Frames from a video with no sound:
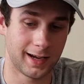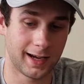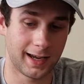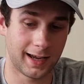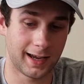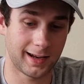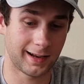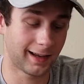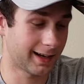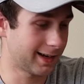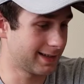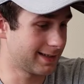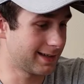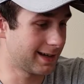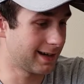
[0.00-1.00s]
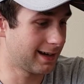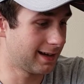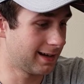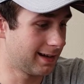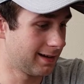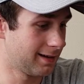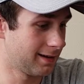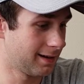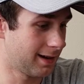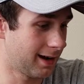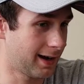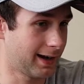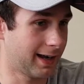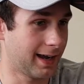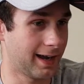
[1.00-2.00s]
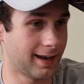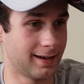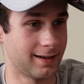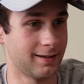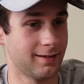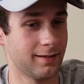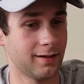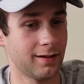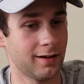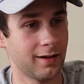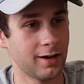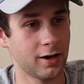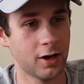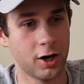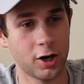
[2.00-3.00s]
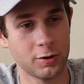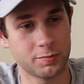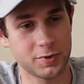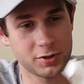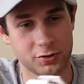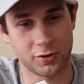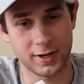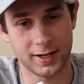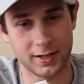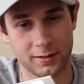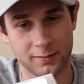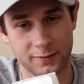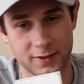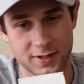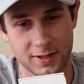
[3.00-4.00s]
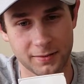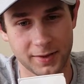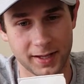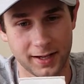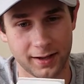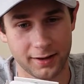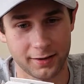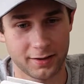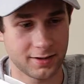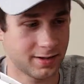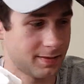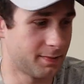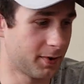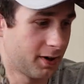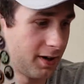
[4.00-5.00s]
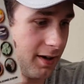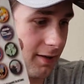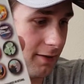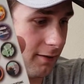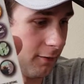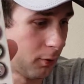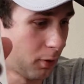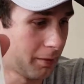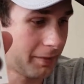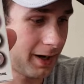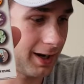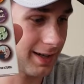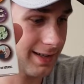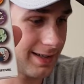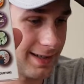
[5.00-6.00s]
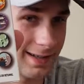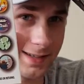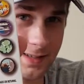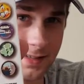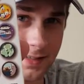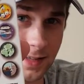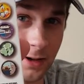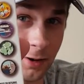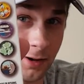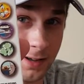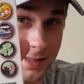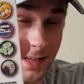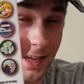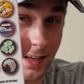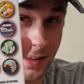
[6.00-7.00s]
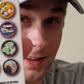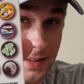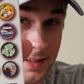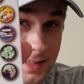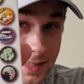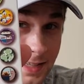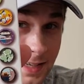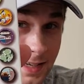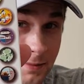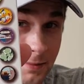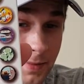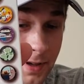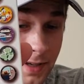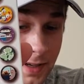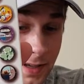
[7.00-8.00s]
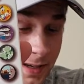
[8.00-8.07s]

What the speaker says: Again, like I said, I can hope to trade them for some of the others, but 4 boxes that are exactly the same,